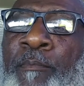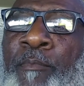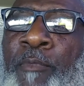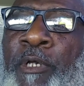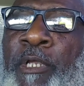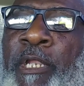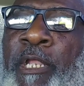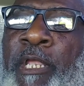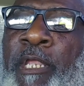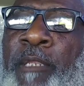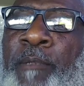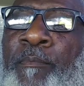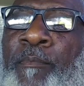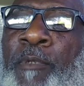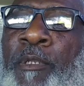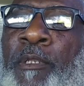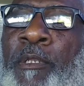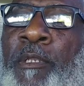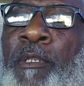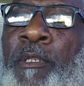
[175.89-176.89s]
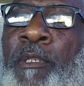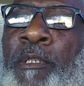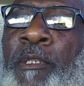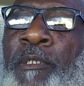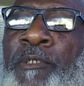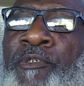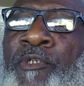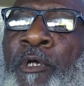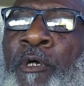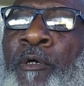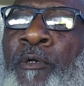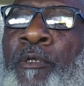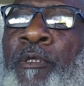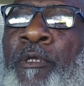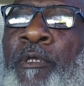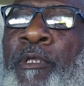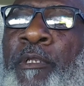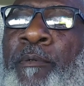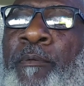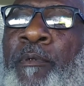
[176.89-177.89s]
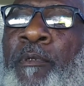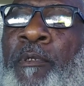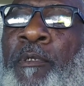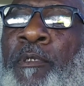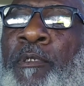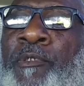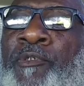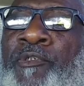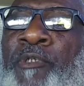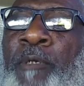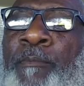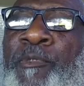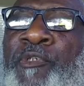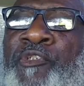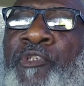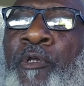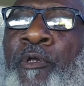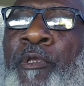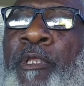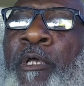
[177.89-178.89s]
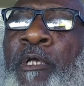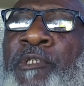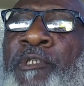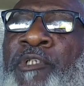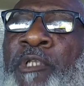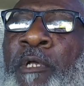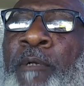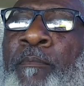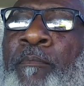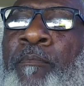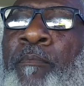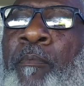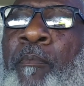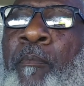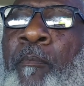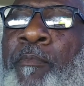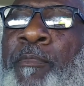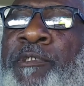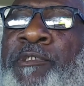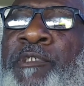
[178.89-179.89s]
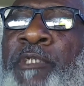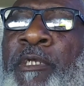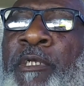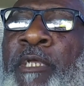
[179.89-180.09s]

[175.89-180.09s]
But hey, it's all good. So I'm going to show y'all something. It's the